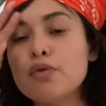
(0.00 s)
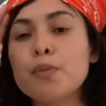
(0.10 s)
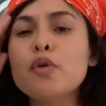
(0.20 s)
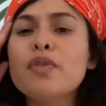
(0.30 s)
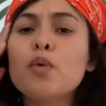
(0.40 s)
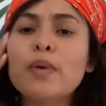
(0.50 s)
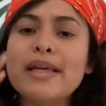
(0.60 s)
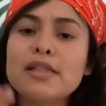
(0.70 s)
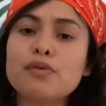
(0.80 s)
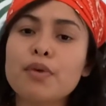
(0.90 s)
Remove the
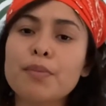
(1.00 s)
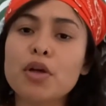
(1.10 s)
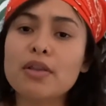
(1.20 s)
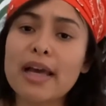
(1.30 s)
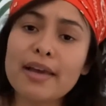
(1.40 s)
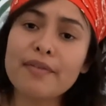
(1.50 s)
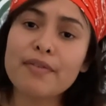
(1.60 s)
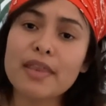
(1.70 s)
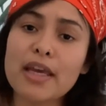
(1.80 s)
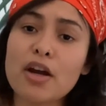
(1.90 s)
weeds from your life.
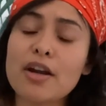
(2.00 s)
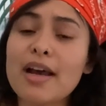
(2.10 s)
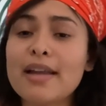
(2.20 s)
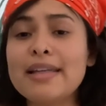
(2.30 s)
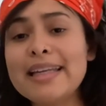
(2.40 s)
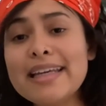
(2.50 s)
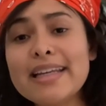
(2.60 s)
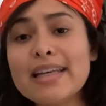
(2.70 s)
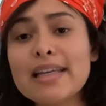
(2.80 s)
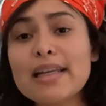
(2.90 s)
They are not
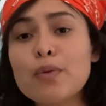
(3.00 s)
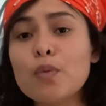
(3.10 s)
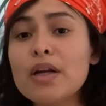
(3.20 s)
needed in